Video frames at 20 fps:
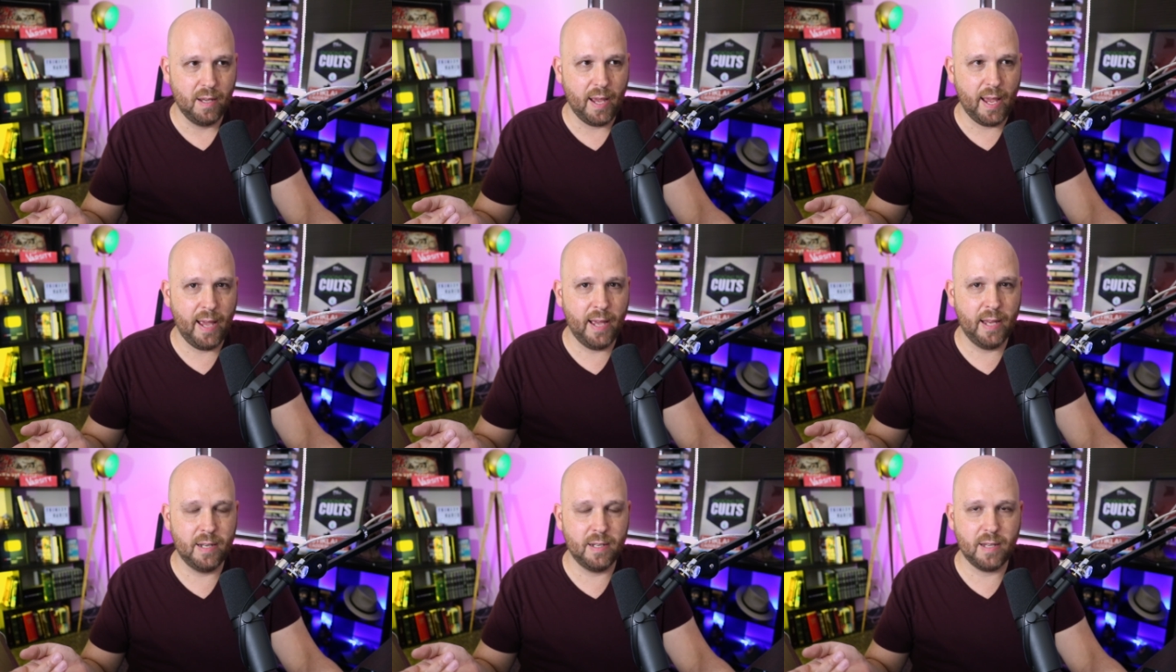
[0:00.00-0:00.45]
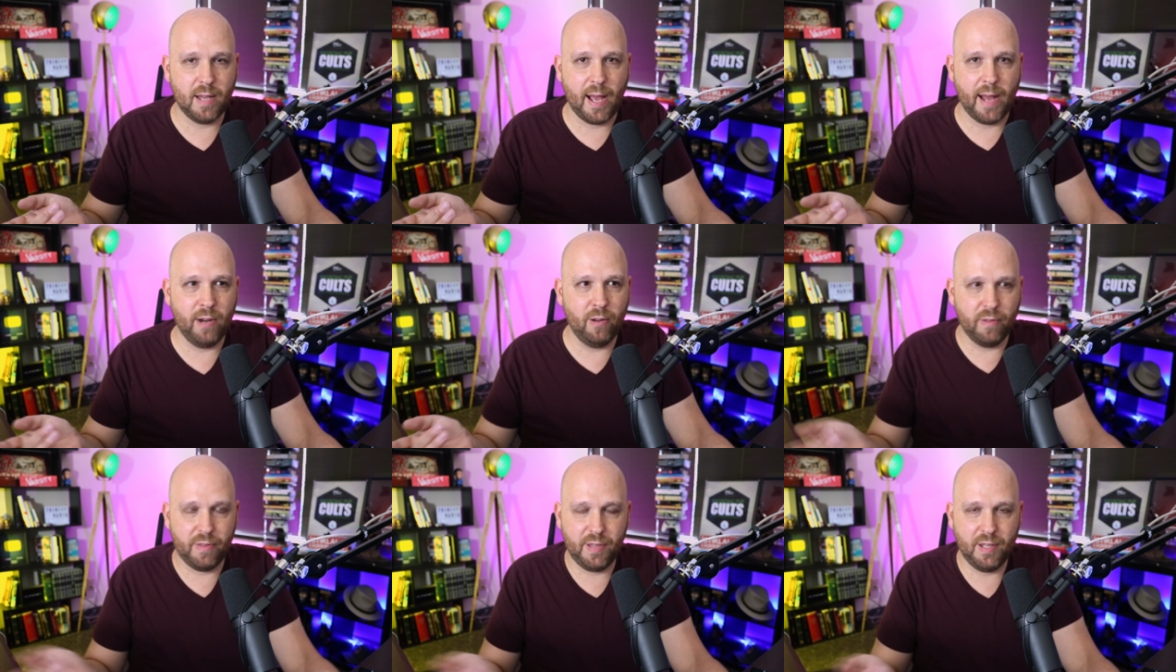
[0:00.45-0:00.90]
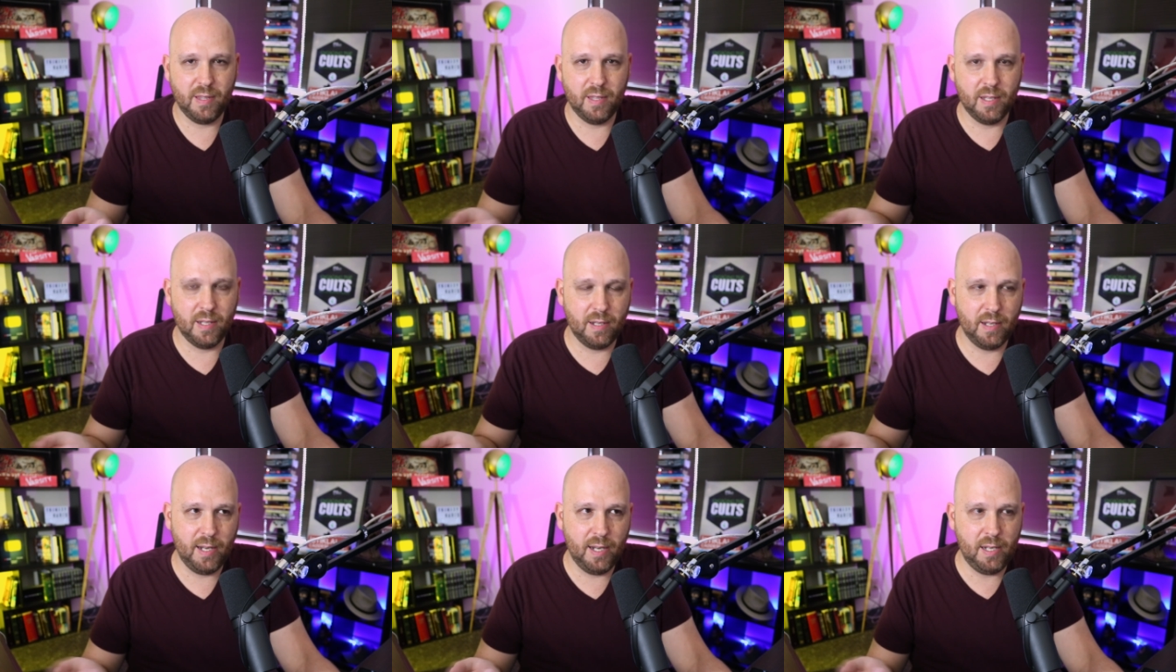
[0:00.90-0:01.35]
And I don't think
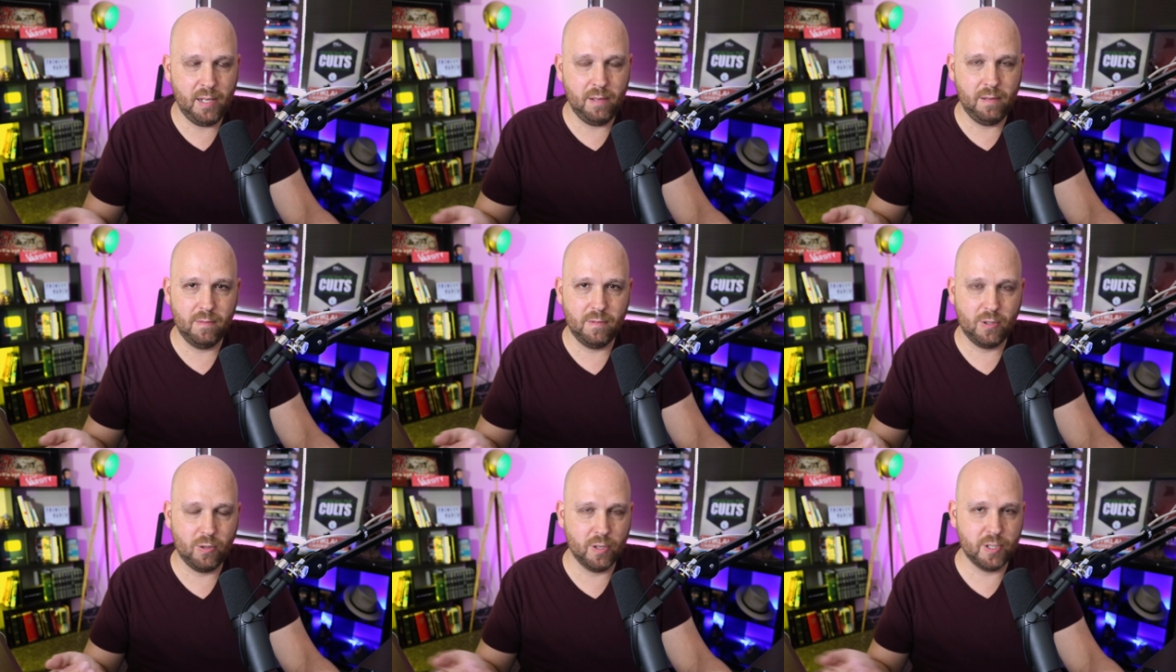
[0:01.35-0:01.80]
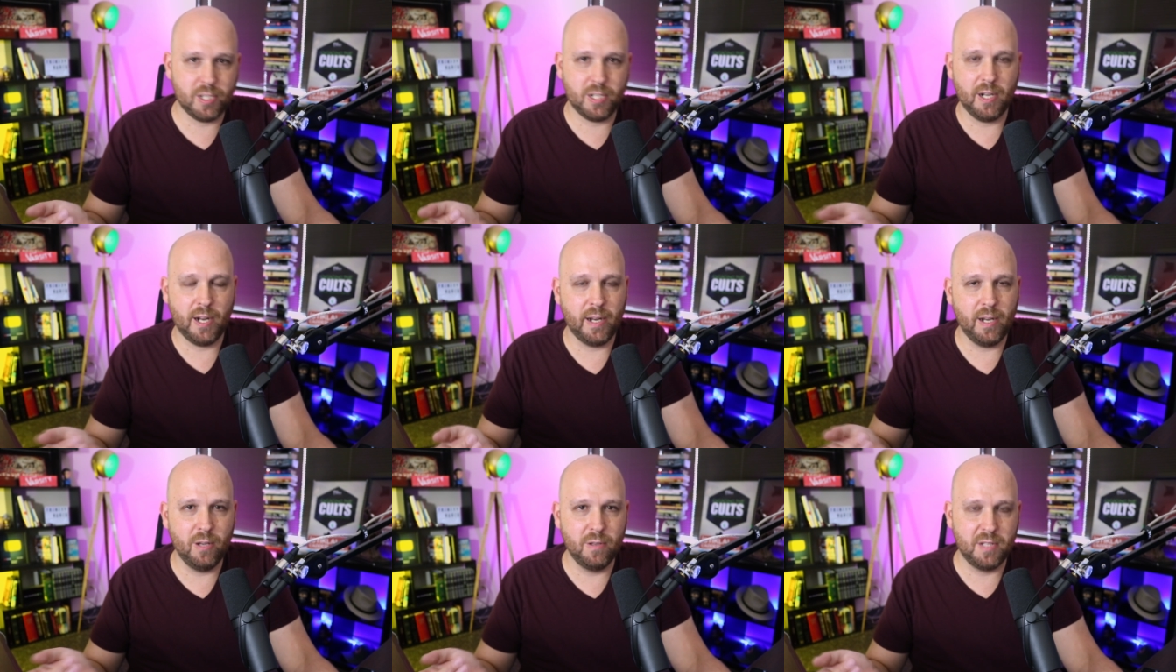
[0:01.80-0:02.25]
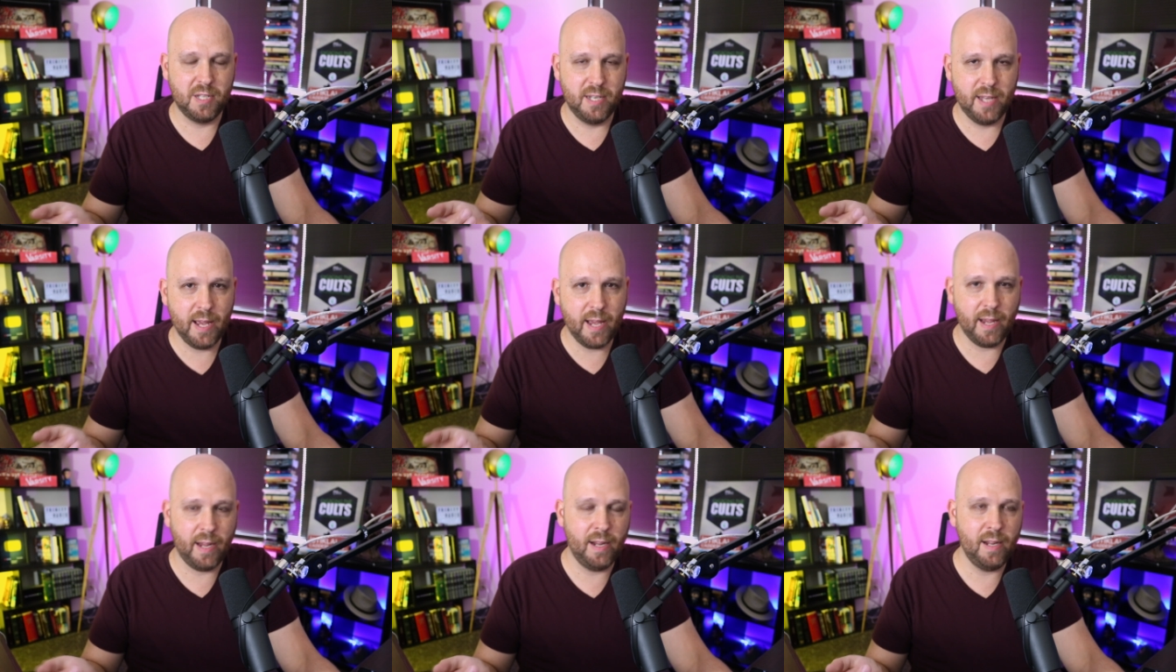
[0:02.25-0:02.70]
that any Christian I know
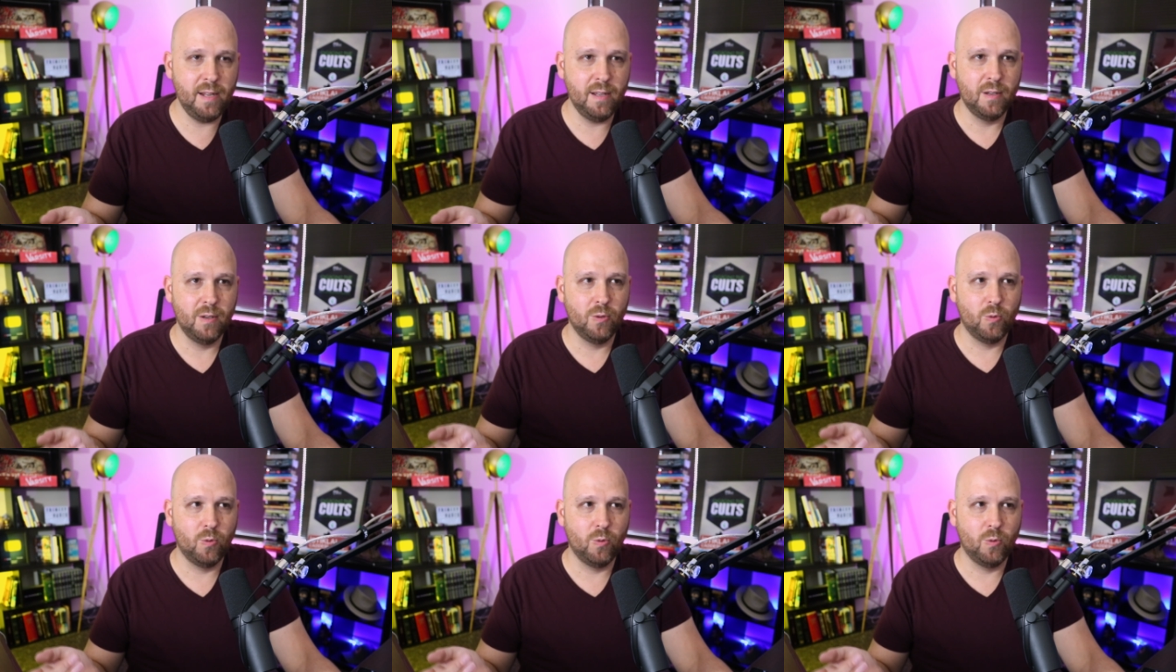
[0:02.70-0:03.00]
today